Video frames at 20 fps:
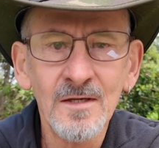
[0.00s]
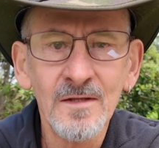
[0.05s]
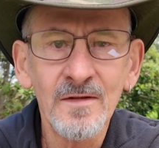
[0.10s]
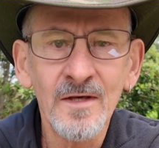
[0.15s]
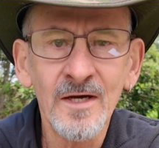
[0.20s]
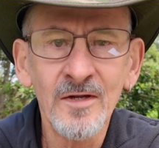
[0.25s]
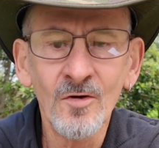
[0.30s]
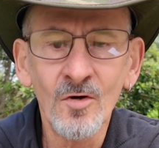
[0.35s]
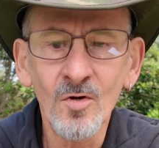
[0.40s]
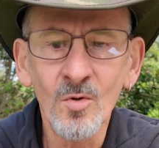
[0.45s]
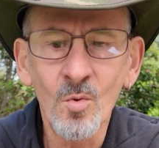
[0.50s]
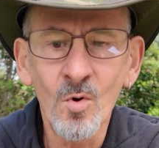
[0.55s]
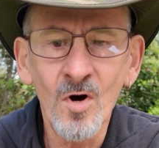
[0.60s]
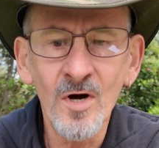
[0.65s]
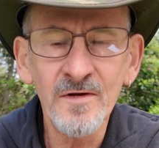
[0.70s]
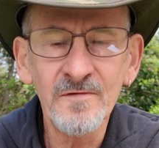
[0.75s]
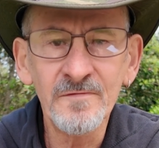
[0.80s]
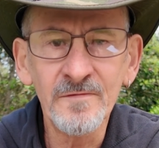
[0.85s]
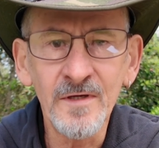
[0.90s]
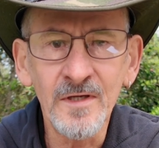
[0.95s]
they're not a
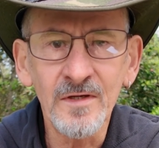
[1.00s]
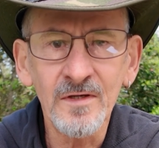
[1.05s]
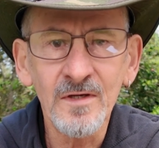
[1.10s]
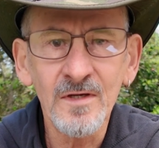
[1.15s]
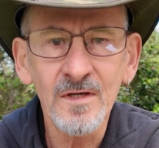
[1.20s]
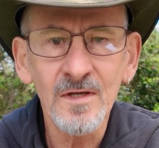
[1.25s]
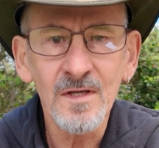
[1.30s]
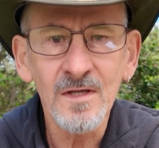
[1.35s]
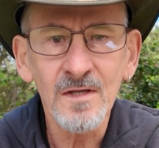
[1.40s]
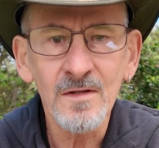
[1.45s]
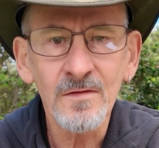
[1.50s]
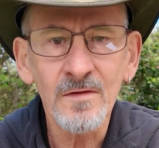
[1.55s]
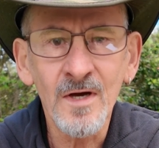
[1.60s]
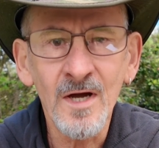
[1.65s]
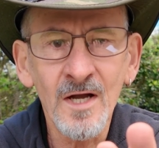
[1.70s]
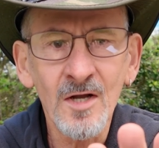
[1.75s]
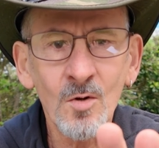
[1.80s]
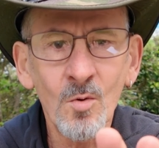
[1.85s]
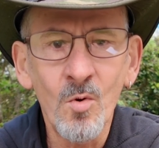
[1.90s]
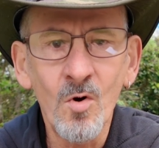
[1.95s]
wide fit.
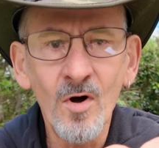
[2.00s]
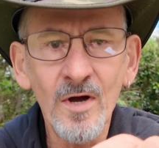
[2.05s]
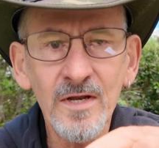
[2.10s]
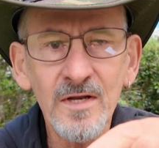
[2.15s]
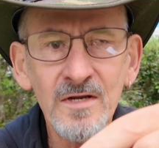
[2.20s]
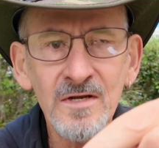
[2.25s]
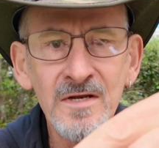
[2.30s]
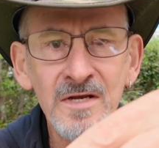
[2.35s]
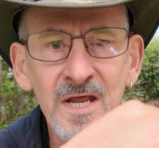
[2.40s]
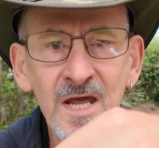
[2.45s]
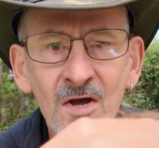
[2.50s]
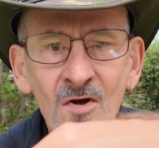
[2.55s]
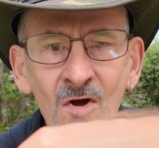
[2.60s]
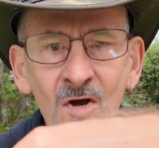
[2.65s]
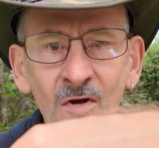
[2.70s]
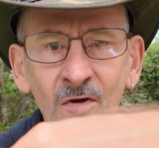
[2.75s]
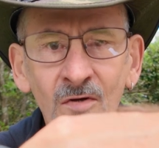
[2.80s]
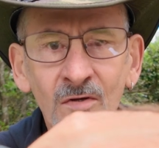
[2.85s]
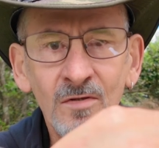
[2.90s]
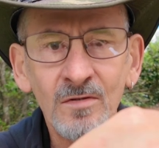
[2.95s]
They're quite
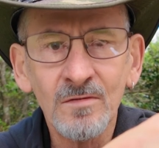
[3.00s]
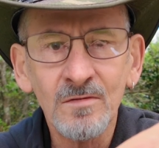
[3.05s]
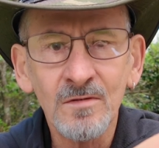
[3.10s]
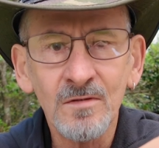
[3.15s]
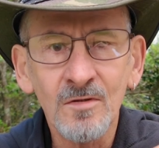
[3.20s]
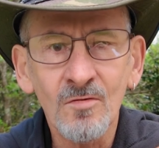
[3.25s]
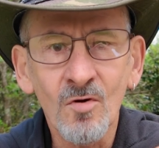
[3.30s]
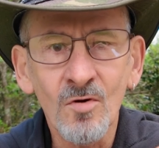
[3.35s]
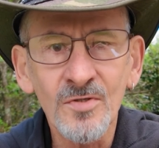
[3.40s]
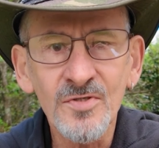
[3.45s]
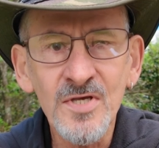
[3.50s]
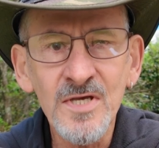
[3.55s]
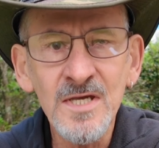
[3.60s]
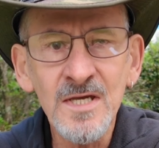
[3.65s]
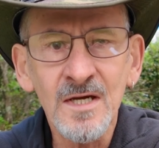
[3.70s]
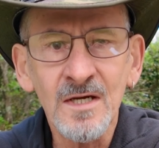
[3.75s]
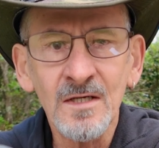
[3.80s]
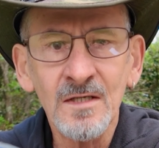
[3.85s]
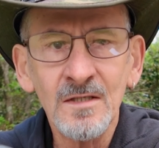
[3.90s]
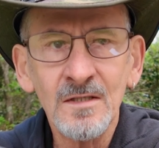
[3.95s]
narrow across
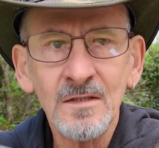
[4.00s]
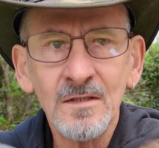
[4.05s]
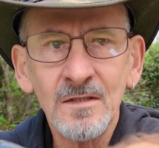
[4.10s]
here.